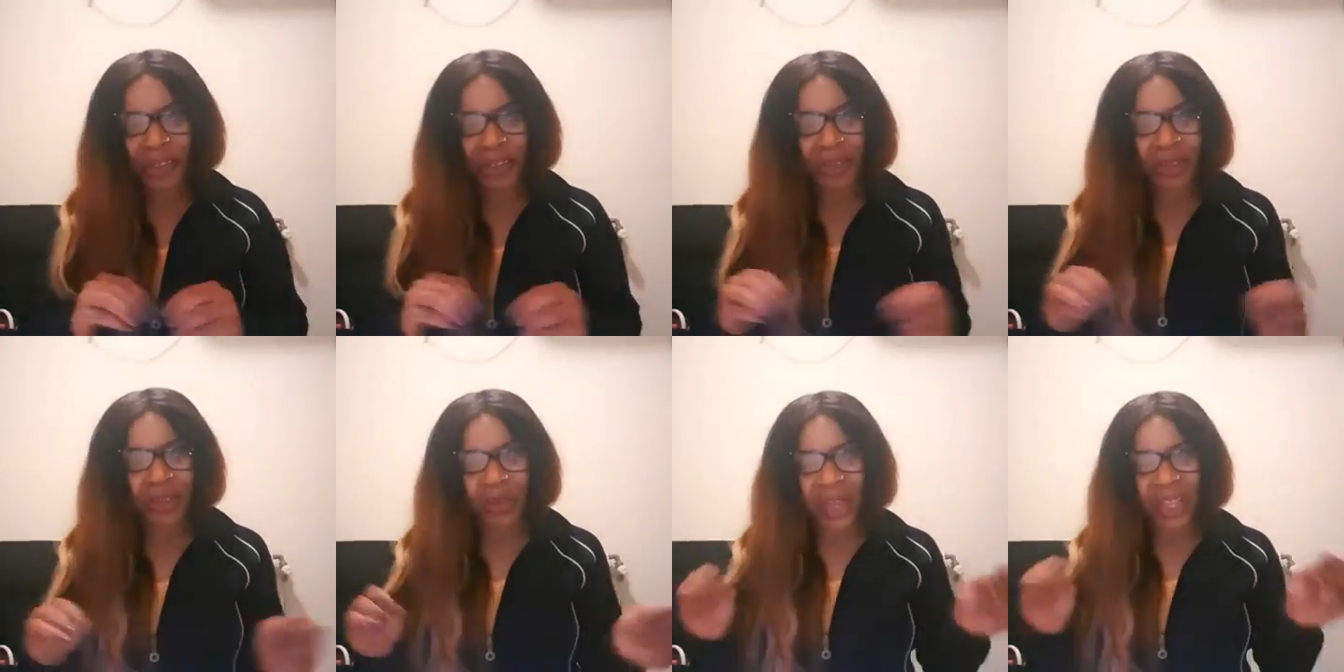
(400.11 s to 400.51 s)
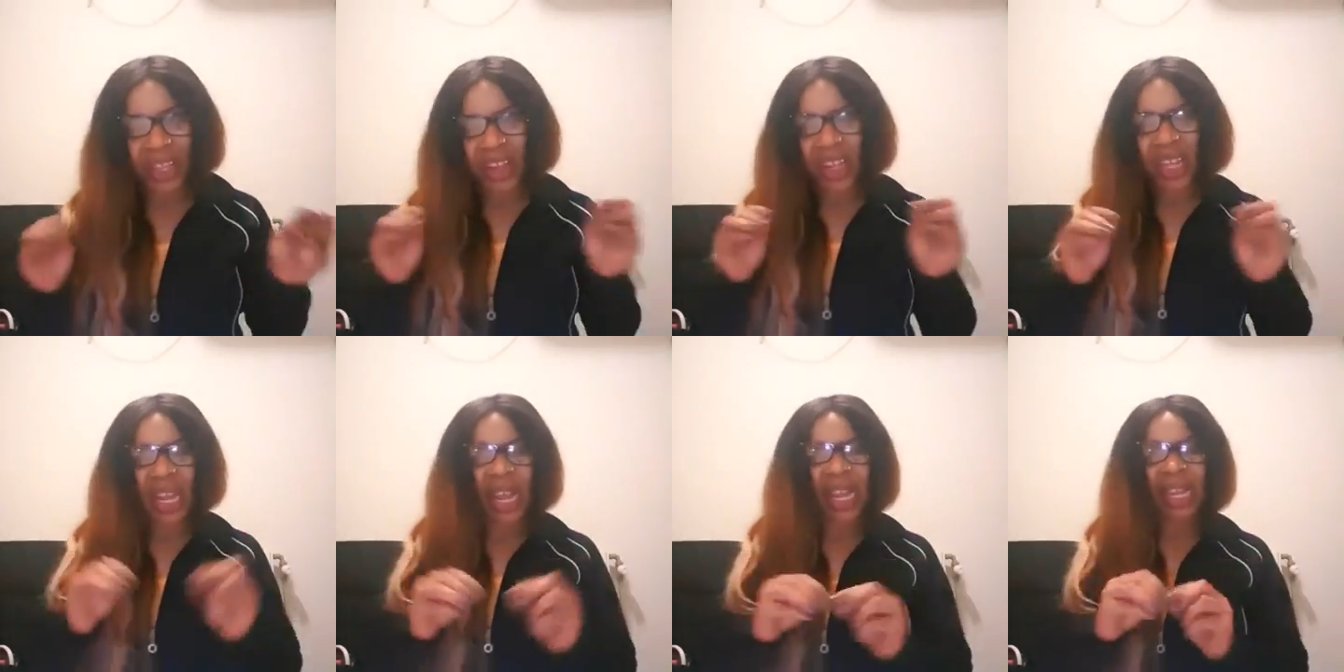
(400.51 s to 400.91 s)
so I
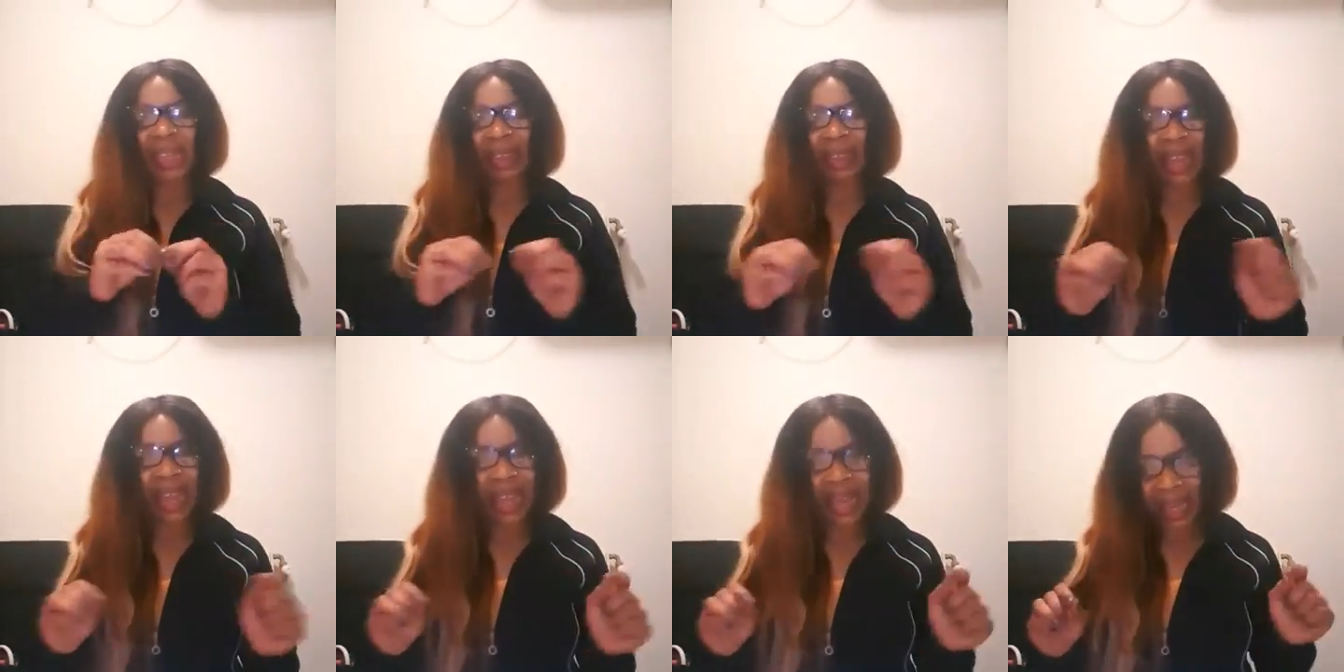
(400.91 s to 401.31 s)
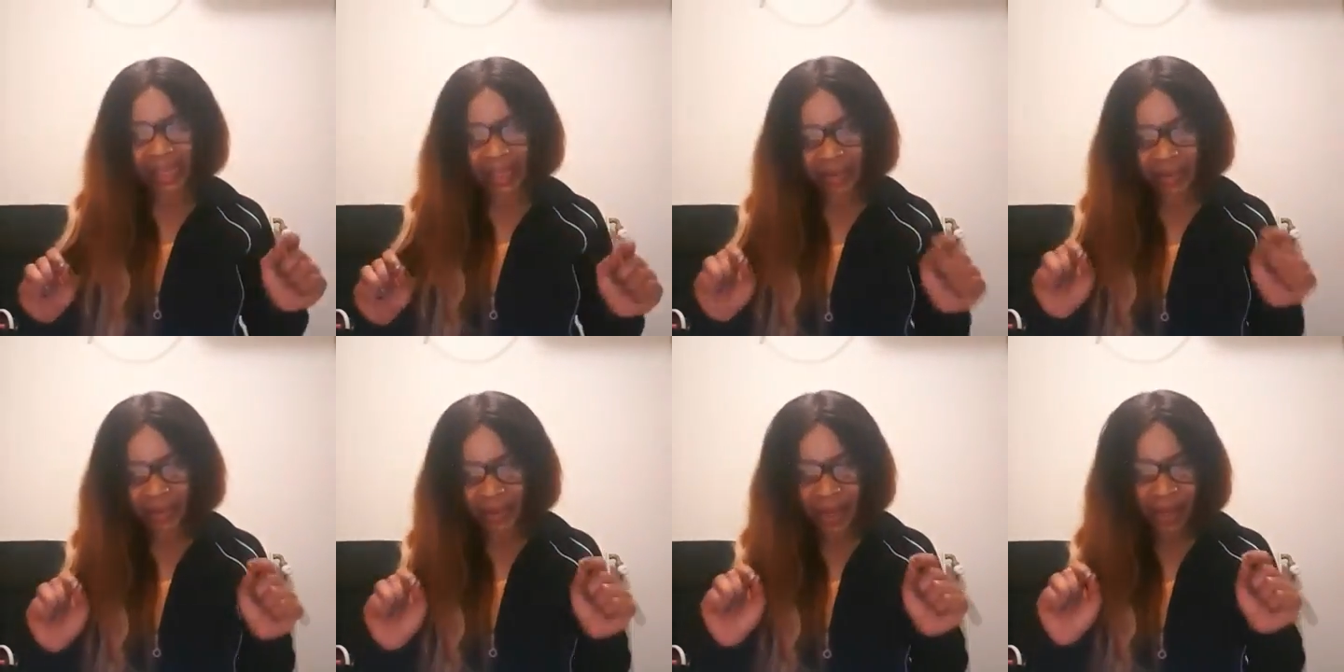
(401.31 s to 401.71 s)
don't like
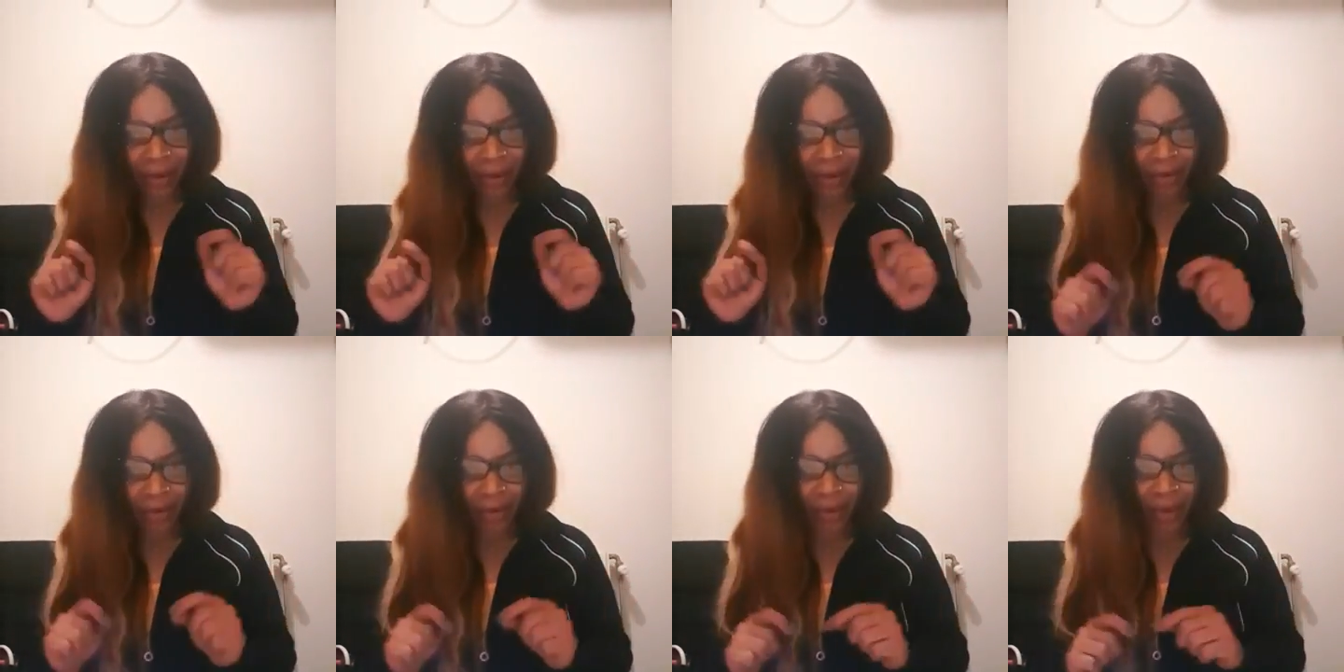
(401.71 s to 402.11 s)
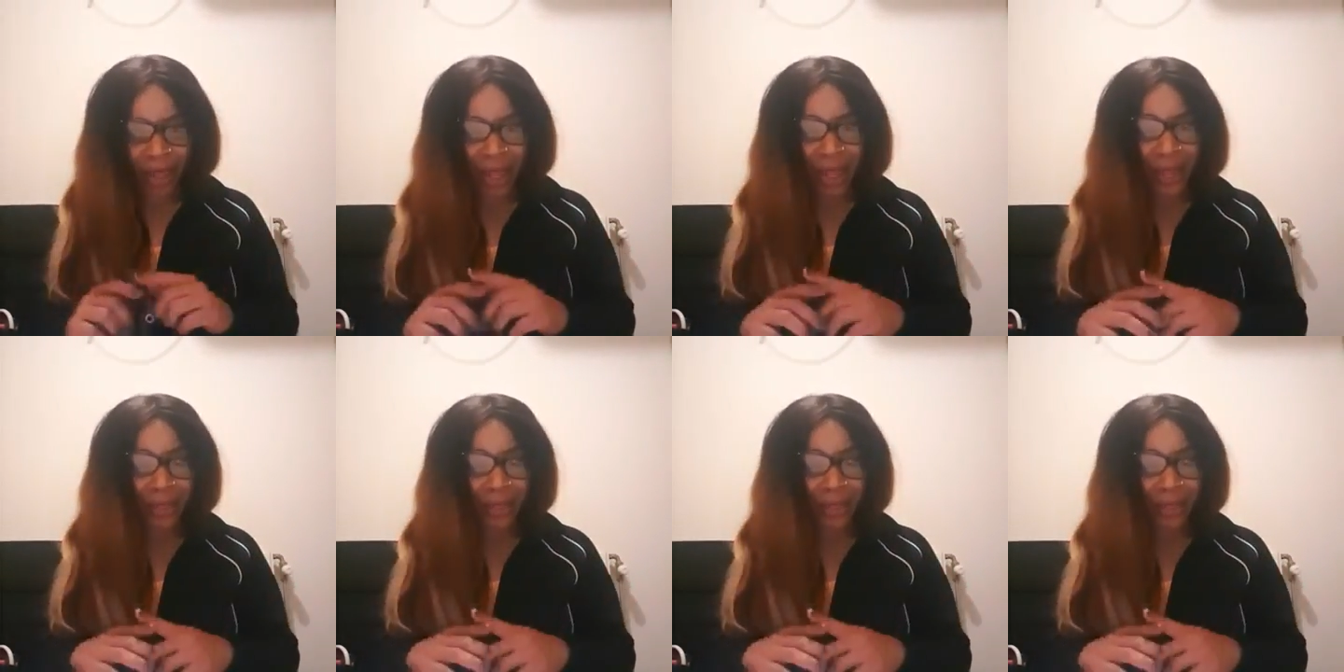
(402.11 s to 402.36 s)
negative things around me.